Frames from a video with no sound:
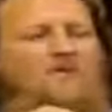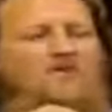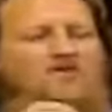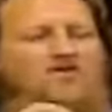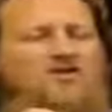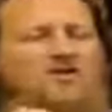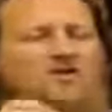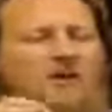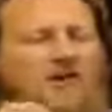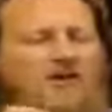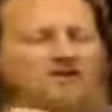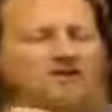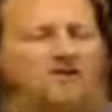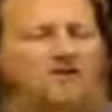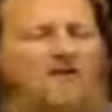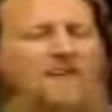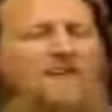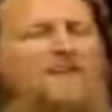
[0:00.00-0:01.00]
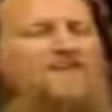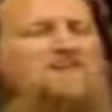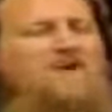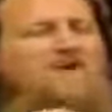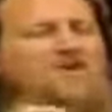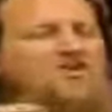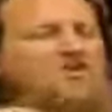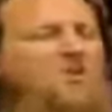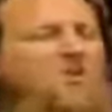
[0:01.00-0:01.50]
I'm not saying you have to, but the
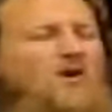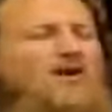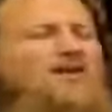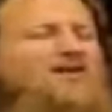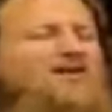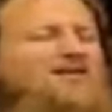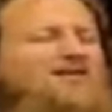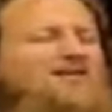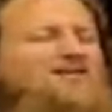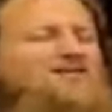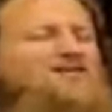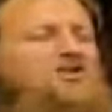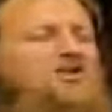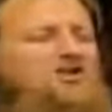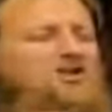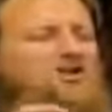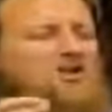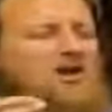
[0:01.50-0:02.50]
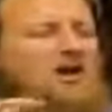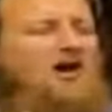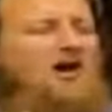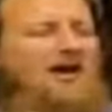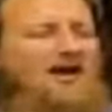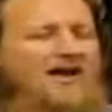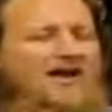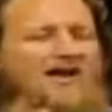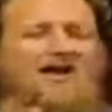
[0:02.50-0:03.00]
best way is to
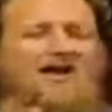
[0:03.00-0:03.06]
try